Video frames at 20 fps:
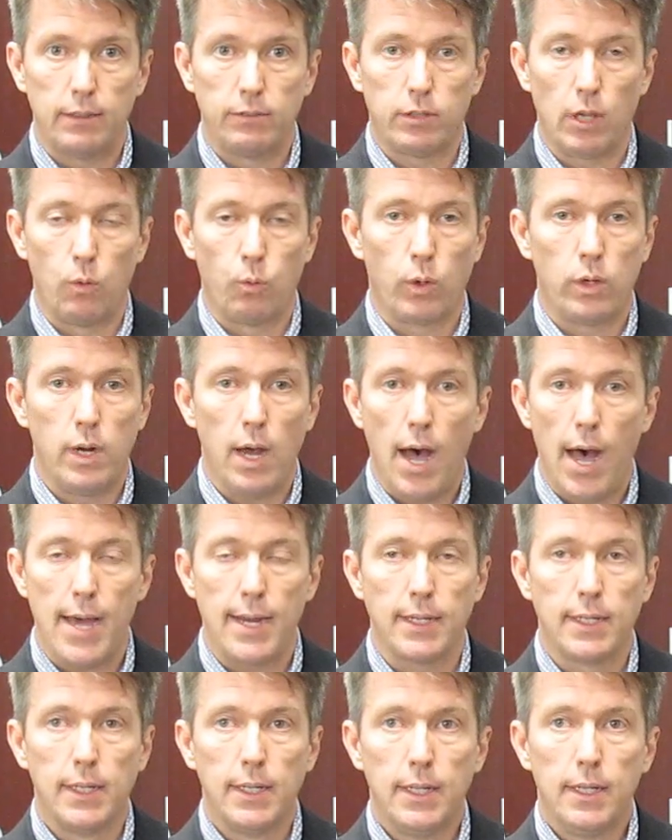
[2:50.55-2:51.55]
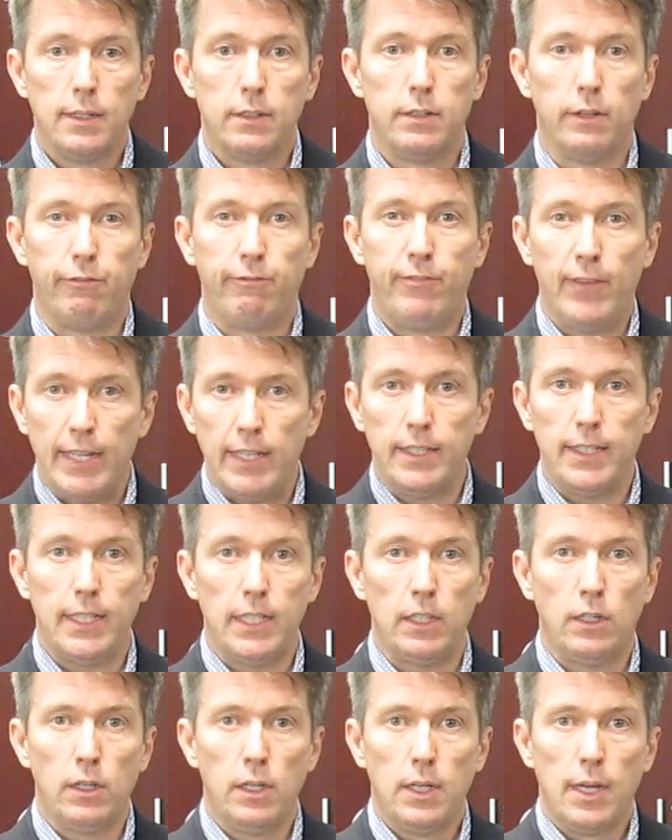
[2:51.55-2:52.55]
So we're not
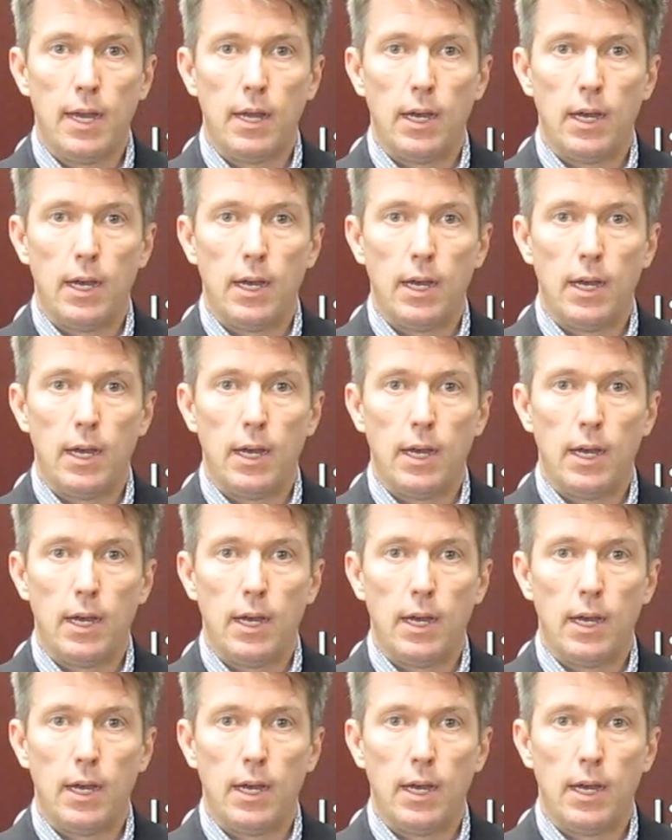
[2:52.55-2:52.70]
defending